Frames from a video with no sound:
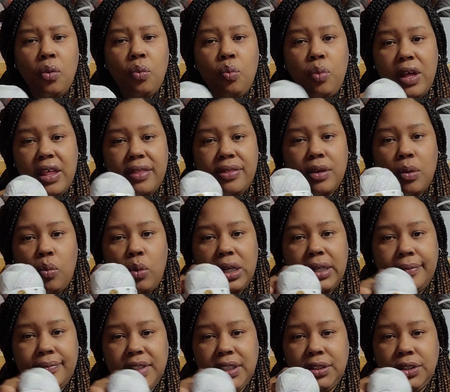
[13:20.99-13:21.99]
with
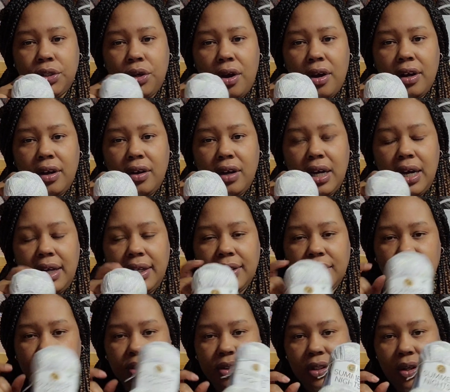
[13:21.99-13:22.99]
one of the darker
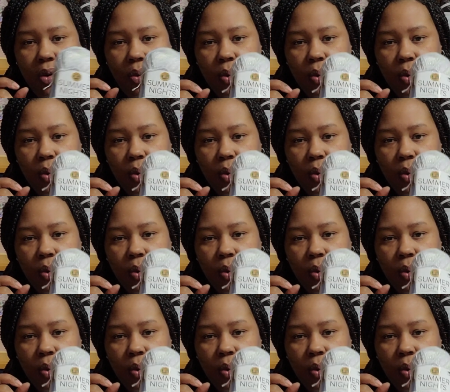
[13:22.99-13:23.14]
colors